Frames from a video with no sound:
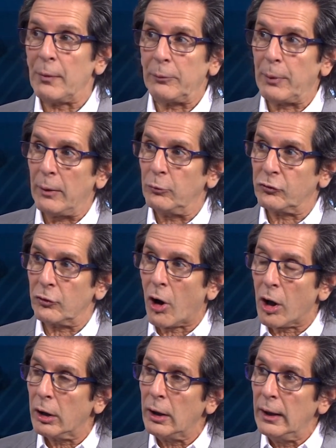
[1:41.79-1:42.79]
make payments at
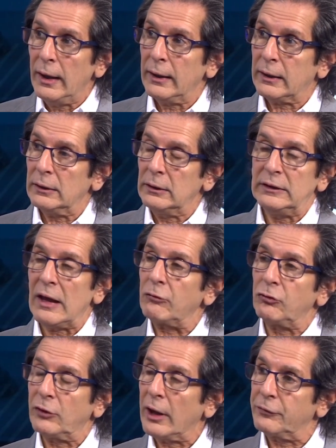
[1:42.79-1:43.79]
all, it can
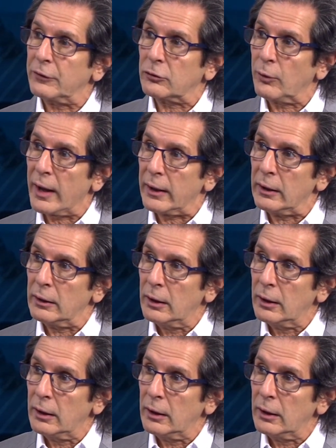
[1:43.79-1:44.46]
devastate their credit.